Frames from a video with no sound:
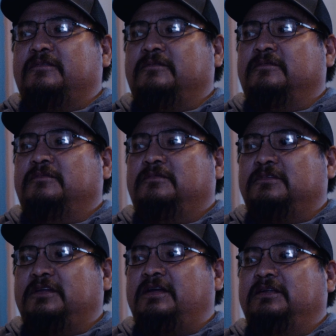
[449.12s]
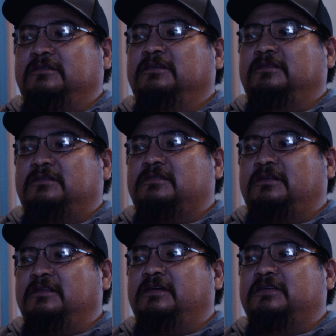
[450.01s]
So yeah, it
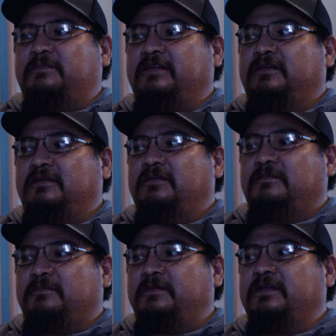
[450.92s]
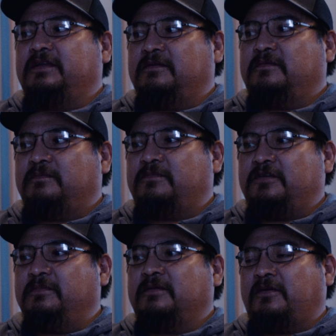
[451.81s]
does play a pretty
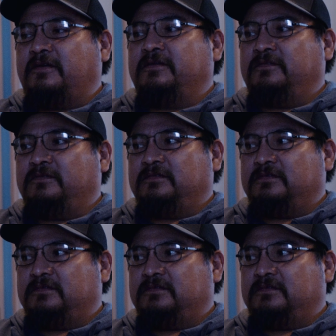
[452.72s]
big part in